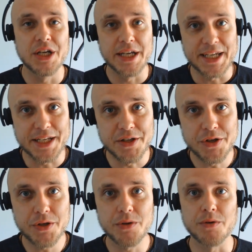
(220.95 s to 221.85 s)
He
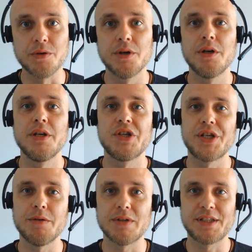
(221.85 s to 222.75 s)
knew
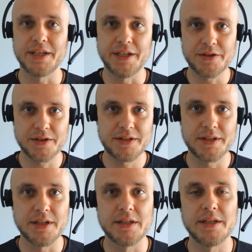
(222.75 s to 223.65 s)
she was
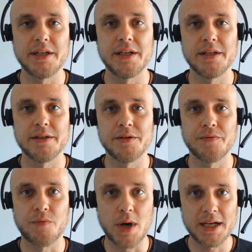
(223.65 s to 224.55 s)
interested in
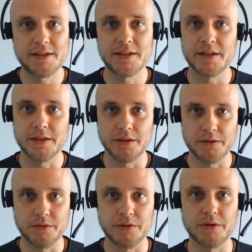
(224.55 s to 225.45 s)
writing
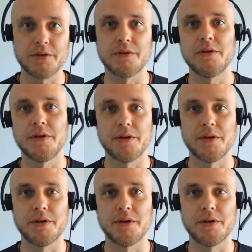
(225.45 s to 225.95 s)
or